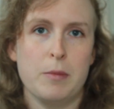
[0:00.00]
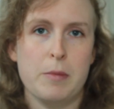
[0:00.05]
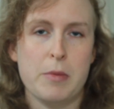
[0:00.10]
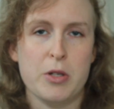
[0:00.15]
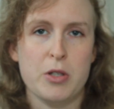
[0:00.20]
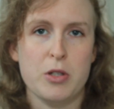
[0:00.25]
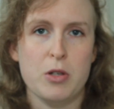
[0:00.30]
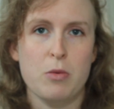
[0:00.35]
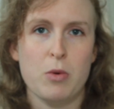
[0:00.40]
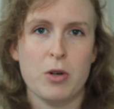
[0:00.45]

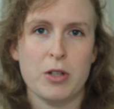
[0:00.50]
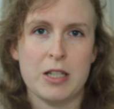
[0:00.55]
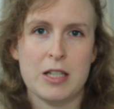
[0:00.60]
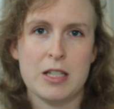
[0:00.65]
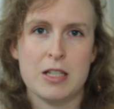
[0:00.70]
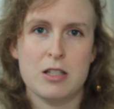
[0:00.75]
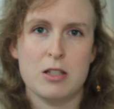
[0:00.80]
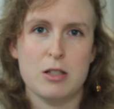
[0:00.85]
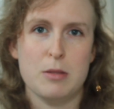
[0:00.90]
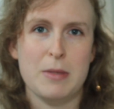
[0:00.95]
but you want
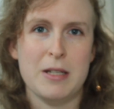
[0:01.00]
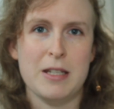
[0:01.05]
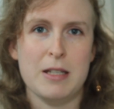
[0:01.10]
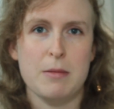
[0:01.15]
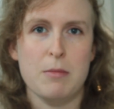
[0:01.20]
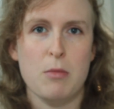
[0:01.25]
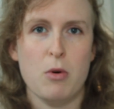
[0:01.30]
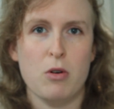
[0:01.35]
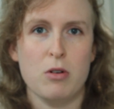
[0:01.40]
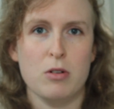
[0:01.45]
it to be
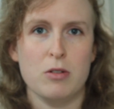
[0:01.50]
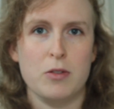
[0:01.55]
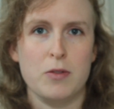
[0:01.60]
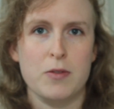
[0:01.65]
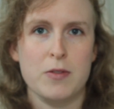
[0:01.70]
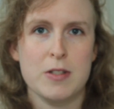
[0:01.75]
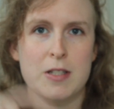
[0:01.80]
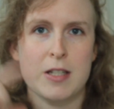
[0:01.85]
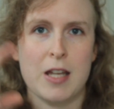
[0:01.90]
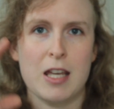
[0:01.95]
more
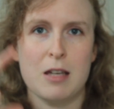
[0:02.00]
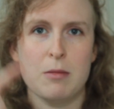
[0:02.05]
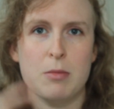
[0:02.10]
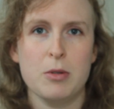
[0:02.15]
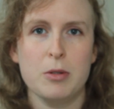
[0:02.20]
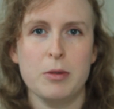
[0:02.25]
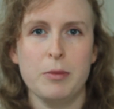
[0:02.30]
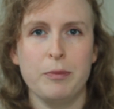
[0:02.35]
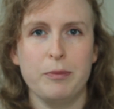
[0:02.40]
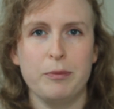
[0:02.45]

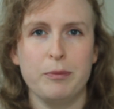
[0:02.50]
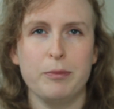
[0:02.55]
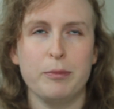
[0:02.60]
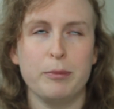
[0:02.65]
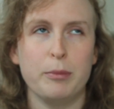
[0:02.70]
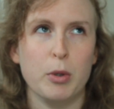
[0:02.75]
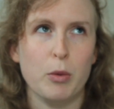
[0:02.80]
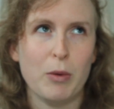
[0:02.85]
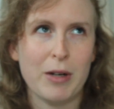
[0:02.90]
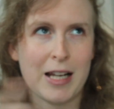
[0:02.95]
stable.
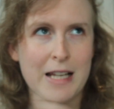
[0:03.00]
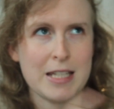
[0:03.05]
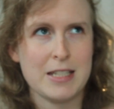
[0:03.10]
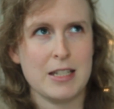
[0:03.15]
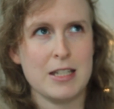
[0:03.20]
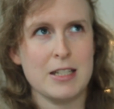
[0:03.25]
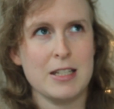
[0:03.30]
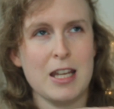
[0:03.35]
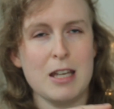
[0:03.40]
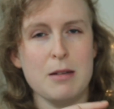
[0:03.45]
But when I
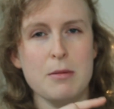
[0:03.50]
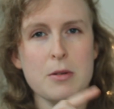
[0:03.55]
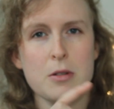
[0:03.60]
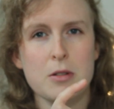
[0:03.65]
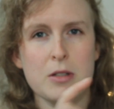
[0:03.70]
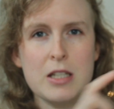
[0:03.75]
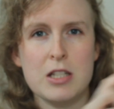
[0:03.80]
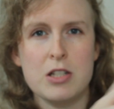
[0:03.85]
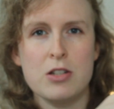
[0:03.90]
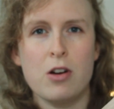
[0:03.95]
say
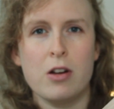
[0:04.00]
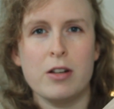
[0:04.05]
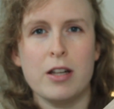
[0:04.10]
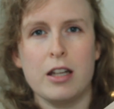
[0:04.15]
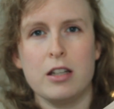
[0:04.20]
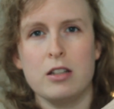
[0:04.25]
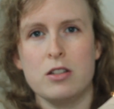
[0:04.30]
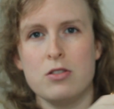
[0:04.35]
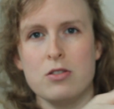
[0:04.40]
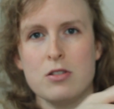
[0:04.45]
stable, it's not
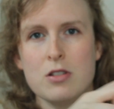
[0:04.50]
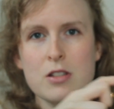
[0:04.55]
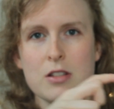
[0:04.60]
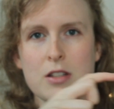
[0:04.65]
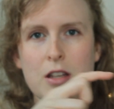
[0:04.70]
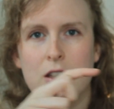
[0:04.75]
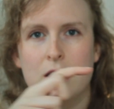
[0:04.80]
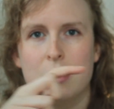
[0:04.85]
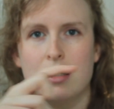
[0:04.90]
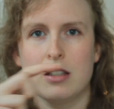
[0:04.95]
like just
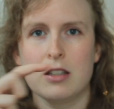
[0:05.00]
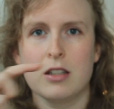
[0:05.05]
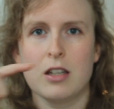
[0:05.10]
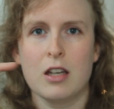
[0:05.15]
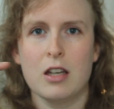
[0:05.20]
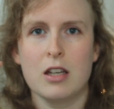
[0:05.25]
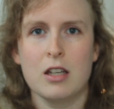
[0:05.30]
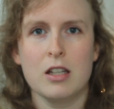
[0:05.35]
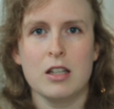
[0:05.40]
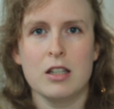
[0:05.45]
like
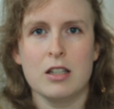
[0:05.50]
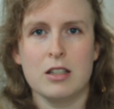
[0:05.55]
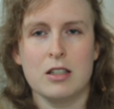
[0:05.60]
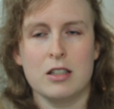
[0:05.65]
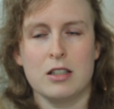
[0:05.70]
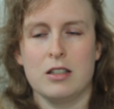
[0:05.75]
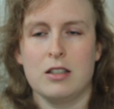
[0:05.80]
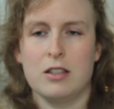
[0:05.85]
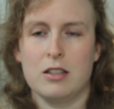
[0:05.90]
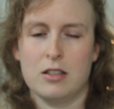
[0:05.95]

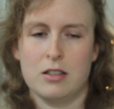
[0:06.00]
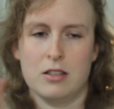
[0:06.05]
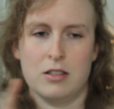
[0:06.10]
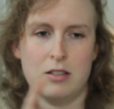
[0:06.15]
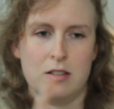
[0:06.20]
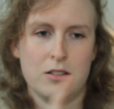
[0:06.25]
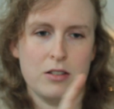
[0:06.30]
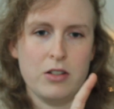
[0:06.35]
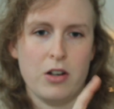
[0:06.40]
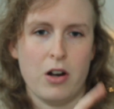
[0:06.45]

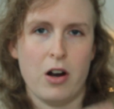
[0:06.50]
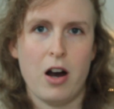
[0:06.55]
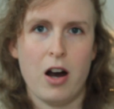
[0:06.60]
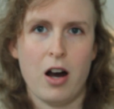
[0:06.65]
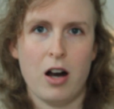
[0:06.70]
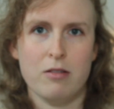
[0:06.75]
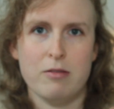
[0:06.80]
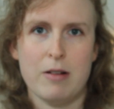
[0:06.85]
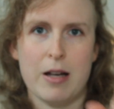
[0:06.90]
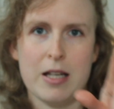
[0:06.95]
your
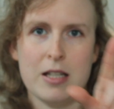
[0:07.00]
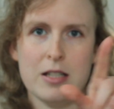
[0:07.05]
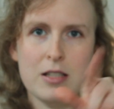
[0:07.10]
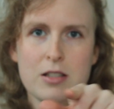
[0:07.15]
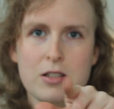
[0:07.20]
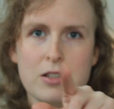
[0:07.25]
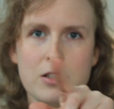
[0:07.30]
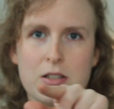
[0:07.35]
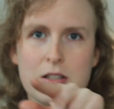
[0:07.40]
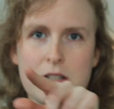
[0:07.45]
heart rate
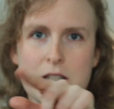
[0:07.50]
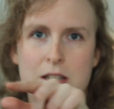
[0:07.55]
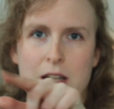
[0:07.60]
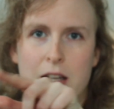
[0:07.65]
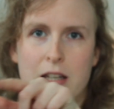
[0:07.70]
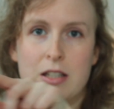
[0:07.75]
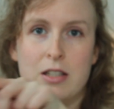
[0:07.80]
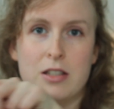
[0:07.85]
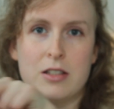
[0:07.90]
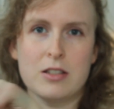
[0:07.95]
is
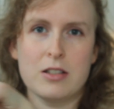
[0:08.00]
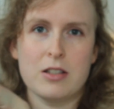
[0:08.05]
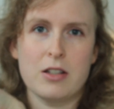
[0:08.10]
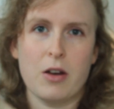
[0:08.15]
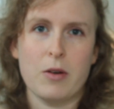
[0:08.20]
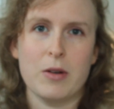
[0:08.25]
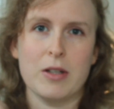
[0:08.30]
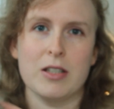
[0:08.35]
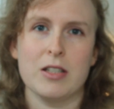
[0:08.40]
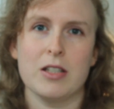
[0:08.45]
like
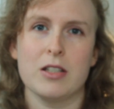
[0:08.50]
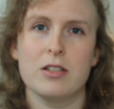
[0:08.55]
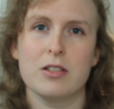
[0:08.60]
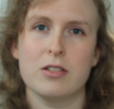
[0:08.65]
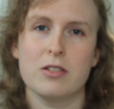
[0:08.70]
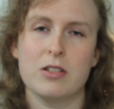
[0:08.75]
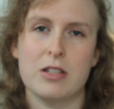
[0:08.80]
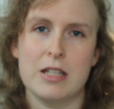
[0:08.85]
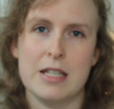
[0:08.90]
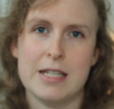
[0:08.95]
going
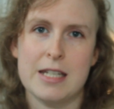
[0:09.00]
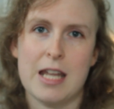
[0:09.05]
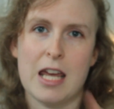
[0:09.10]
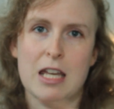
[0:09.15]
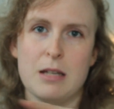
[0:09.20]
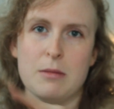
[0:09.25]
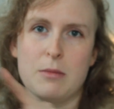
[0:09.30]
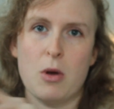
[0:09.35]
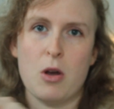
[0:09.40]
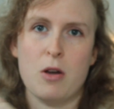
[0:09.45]
the
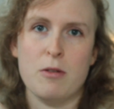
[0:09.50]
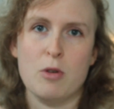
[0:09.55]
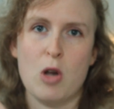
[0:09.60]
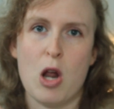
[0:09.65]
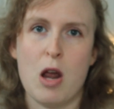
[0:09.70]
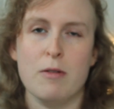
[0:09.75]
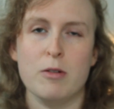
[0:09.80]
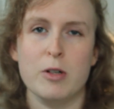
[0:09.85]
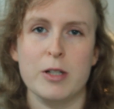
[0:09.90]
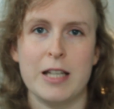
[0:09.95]
same over
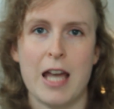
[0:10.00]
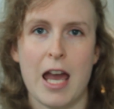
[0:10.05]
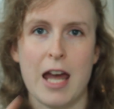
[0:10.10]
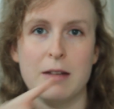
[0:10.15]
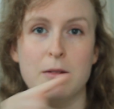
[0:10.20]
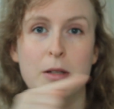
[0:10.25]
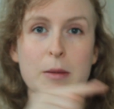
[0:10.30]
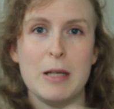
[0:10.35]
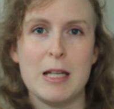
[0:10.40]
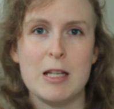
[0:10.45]
and over
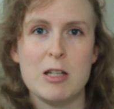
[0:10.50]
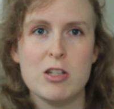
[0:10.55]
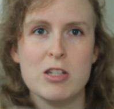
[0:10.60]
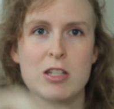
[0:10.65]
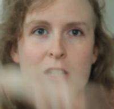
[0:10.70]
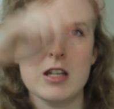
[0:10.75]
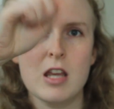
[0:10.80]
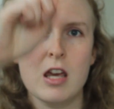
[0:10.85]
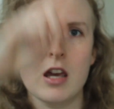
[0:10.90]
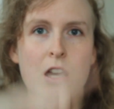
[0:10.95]
again.
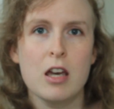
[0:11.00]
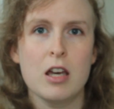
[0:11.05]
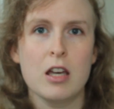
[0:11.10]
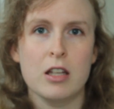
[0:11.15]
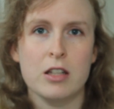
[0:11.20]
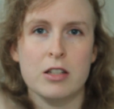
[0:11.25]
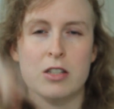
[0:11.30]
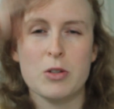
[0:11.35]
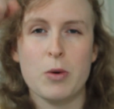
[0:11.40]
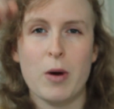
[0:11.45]
It's
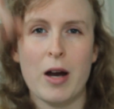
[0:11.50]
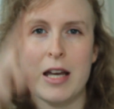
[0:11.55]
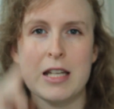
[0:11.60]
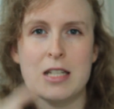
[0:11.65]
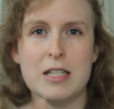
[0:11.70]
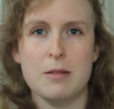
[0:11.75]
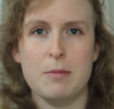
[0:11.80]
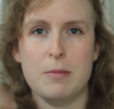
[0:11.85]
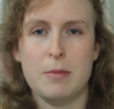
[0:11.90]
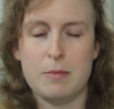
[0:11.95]

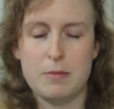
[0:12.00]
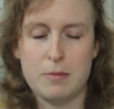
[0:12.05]
quite a